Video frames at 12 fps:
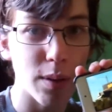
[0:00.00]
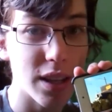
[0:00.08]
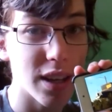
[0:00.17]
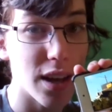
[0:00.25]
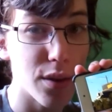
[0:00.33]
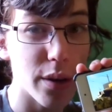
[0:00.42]
but
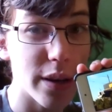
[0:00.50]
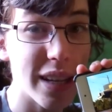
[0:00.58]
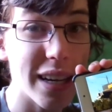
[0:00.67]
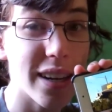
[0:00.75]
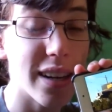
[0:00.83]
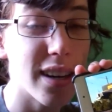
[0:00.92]
the Guthrie
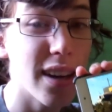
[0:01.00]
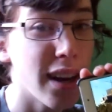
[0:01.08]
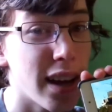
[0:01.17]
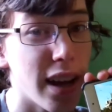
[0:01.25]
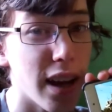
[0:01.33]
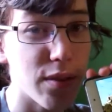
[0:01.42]
Theater,
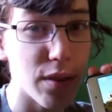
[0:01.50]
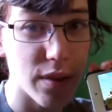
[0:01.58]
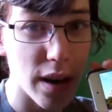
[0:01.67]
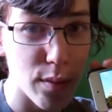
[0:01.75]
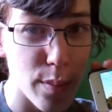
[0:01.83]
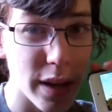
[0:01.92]
if you've
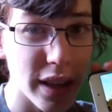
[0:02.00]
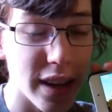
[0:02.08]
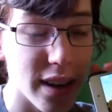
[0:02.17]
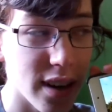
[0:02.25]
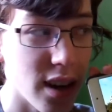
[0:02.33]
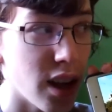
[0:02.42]
never been
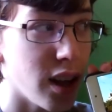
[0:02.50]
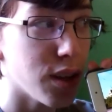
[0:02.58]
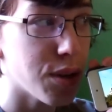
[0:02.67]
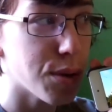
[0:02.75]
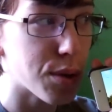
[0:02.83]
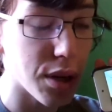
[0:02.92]
there, you